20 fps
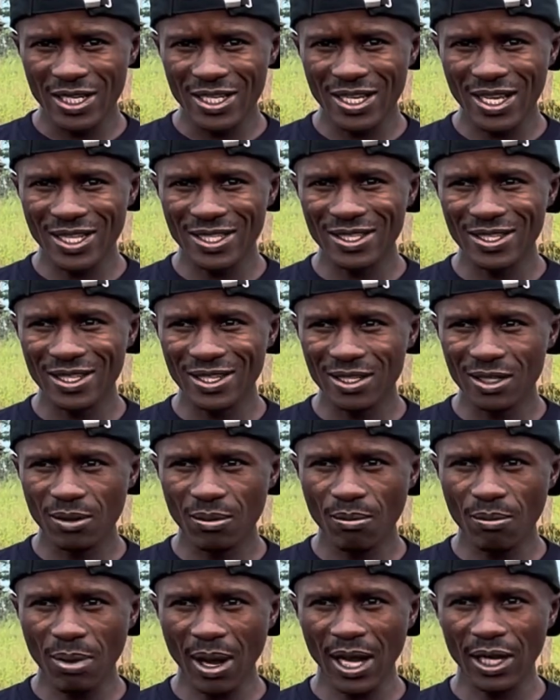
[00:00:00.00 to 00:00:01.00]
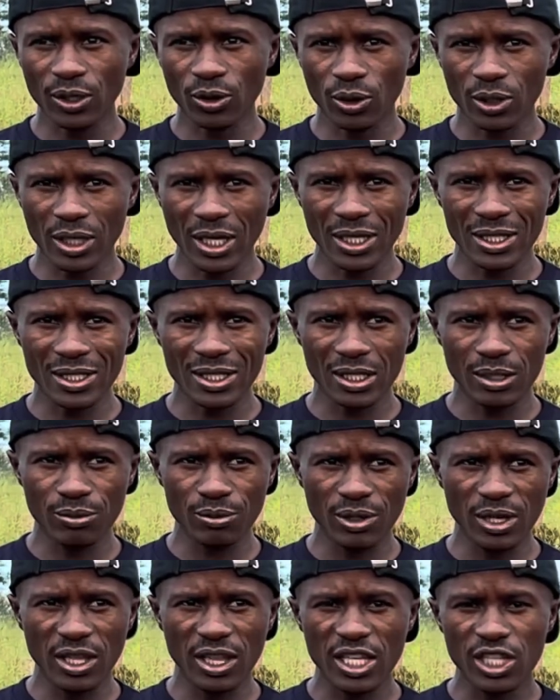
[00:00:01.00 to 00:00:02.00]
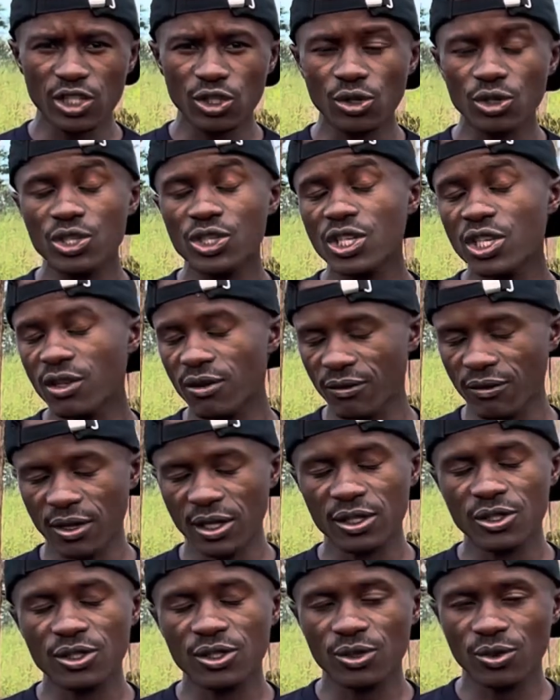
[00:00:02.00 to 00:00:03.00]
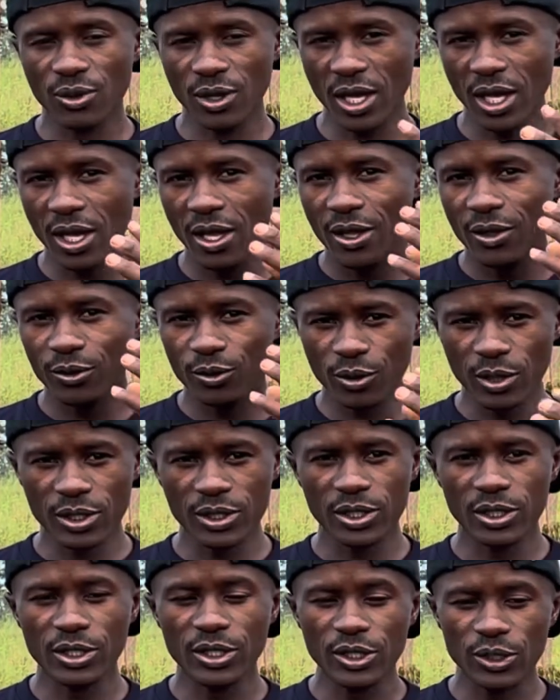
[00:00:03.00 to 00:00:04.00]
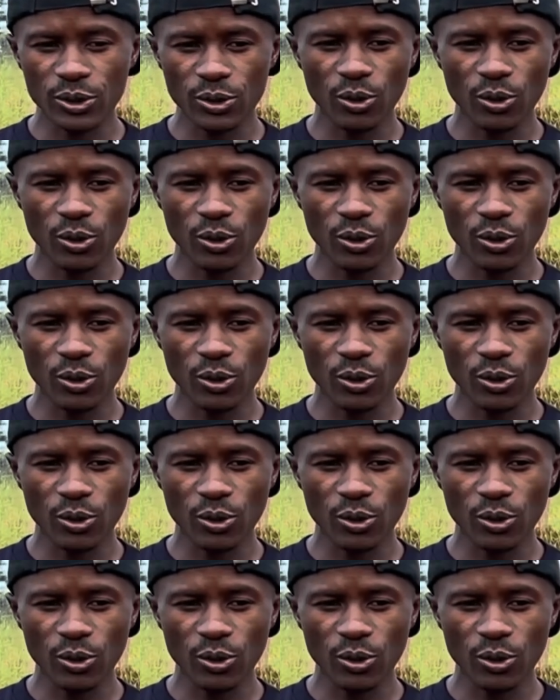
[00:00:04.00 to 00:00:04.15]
doesn't burn or doesn't bring the scorching effect to the, to seedlings.